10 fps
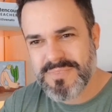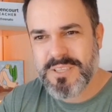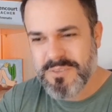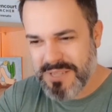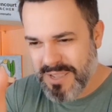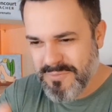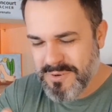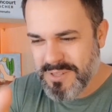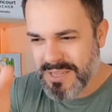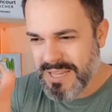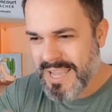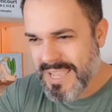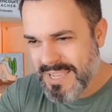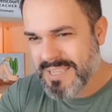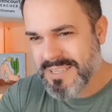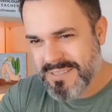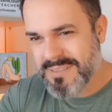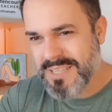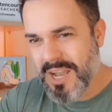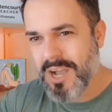You never like
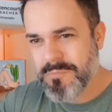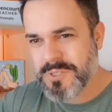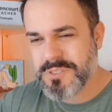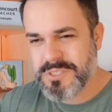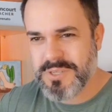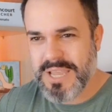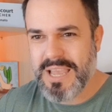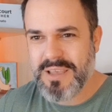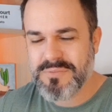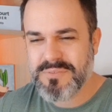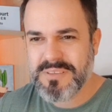the options you have